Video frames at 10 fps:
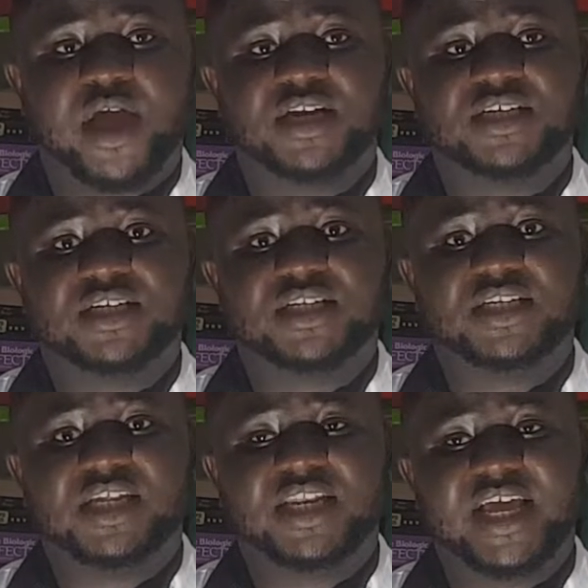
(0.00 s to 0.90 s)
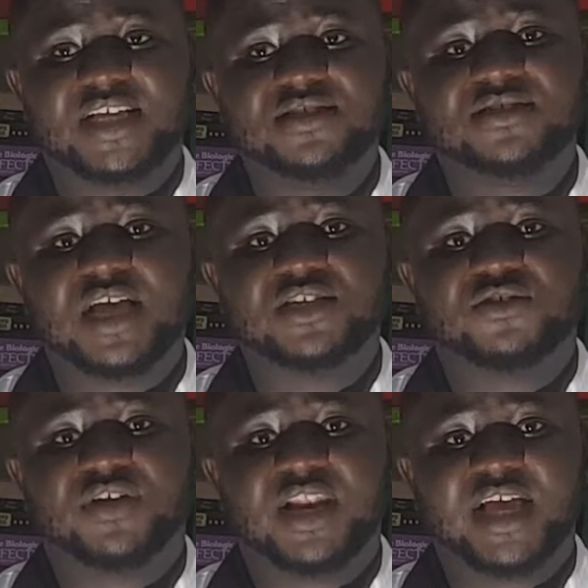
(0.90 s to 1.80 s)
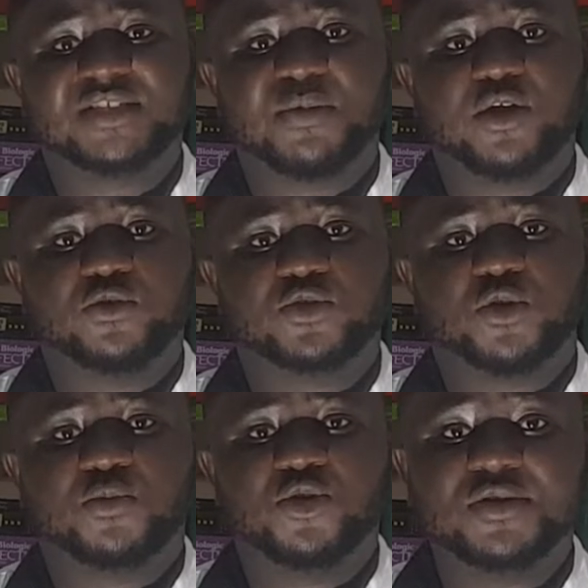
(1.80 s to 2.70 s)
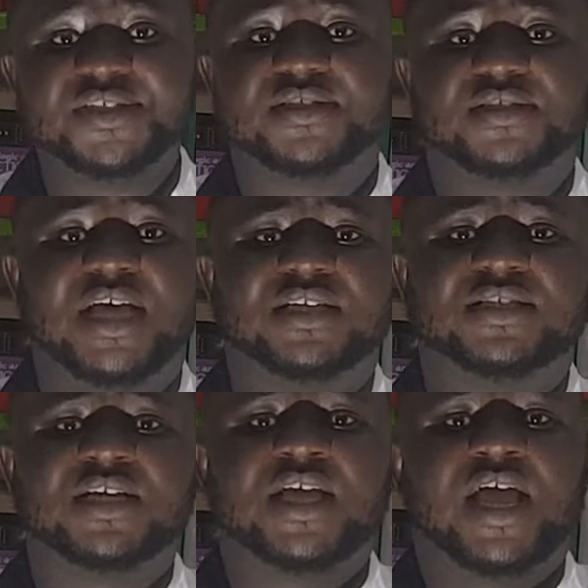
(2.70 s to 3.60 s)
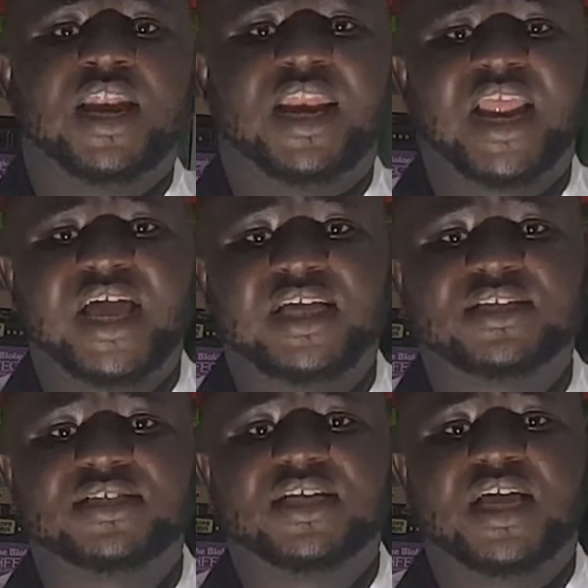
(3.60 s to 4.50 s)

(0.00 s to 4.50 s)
And in the instance of a light microscope, notice that light